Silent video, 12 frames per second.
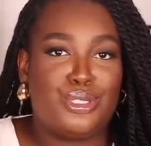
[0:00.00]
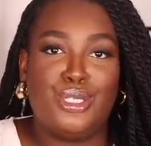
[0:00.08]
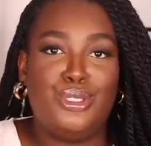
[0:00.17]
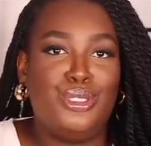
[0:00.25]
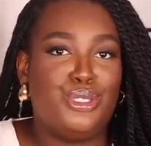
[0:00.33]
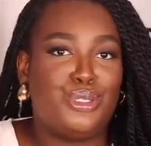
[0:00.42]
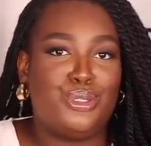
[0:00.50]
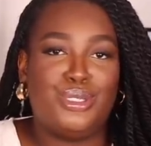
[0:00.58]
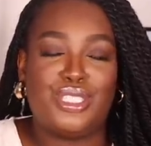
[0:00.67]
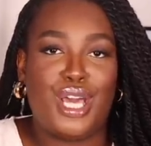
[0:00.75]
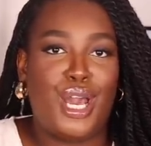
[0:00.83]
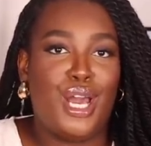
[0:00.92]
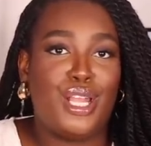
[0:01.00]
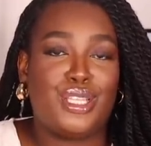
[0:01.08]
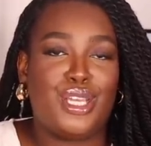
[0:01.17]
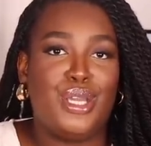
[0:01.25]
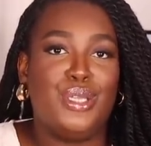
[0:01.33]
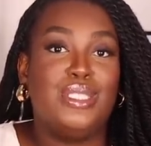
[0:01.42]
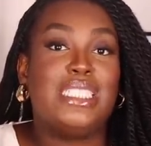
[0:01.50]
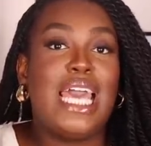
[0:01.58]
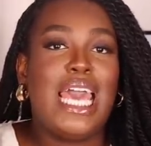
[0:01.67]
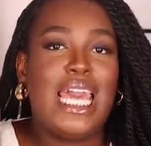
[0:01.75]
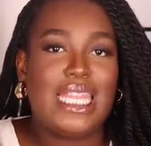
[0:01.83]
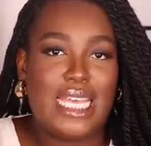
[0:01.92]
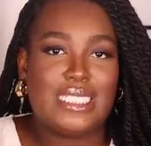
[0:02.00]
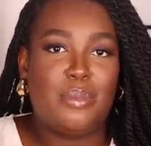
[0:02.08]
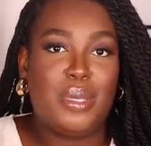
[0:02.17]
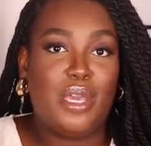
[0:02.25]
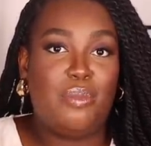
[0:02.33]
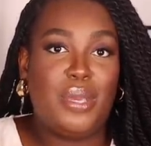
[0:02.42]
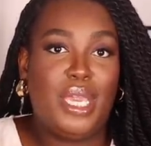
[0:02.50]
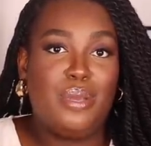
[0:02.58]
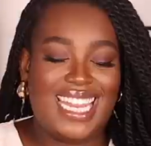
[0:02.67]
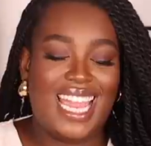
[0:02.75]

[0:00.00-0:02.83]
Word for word: the neutrals, the earth tones, that's a bit of me.